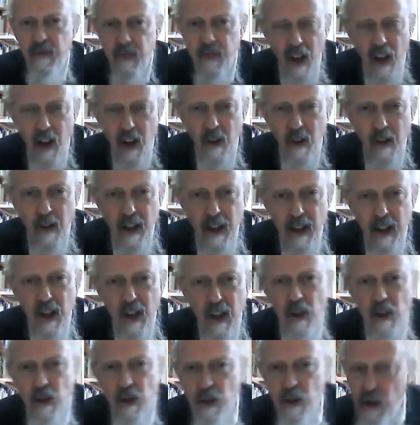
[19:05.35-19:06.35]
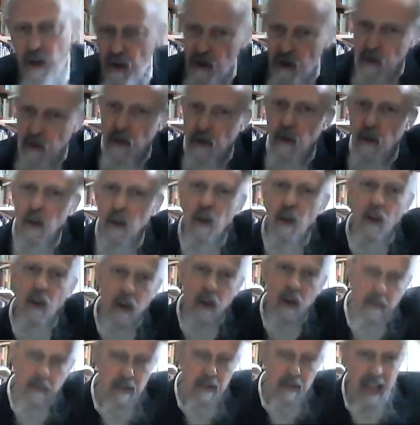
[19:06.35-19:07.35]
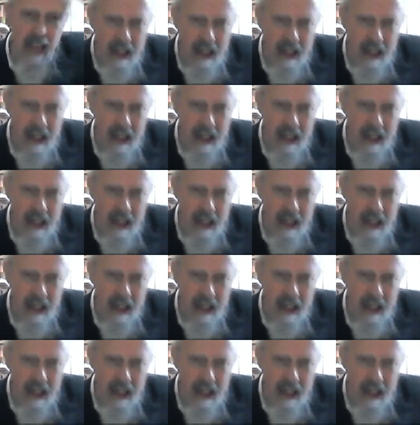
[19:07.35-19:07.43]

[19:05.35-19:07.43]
very disturbed,